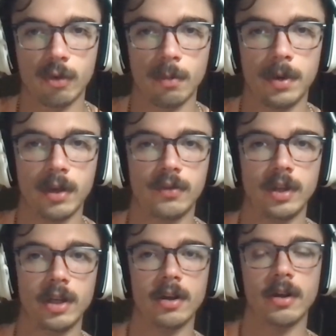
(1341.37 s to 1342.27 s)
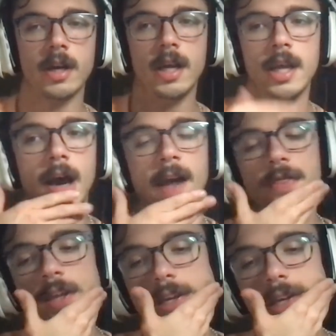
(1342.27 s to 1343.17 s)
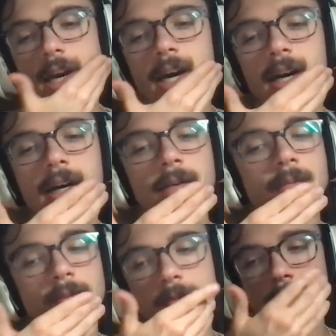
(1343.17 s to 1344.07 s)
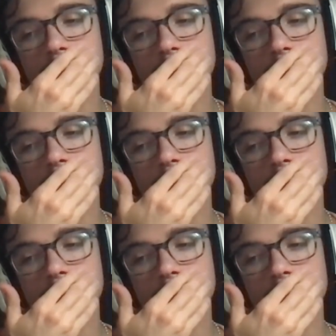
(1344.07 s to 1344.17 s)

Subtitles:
give a score prediction here. I think I